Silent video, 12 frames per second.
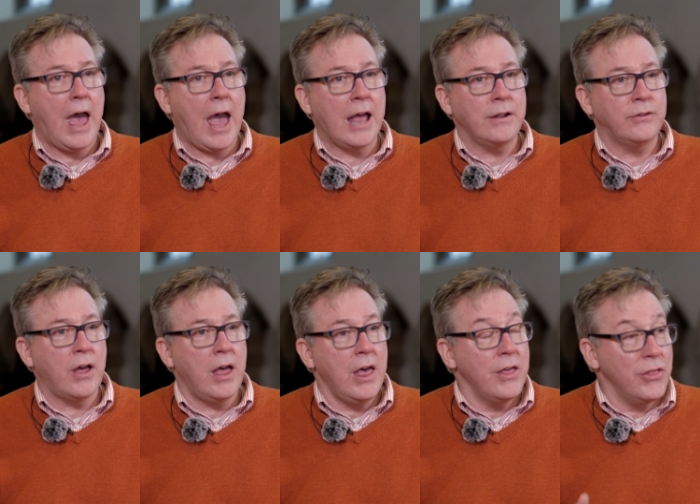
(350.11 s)
And
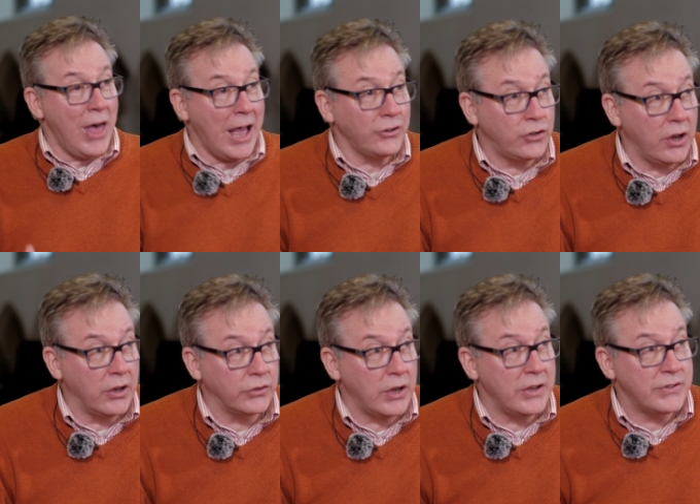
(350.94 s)
uh, that
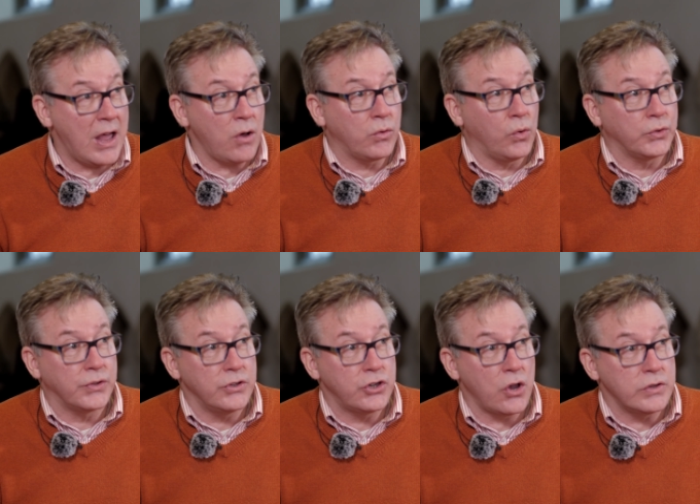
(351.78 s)
church is now called
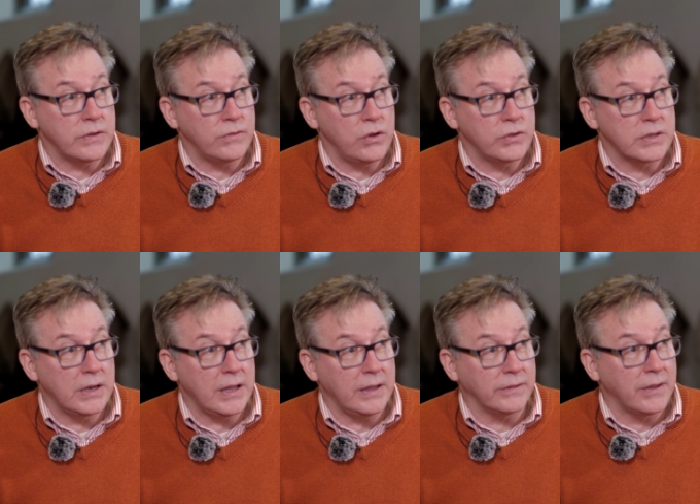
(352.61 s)
St Joseph
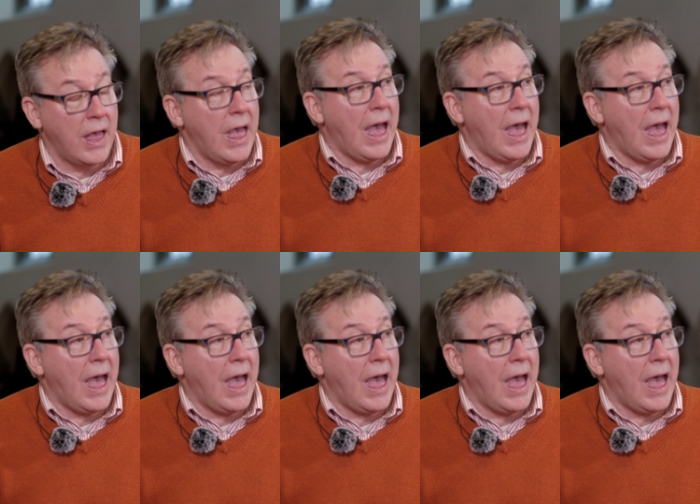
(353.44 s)
Newton Leys.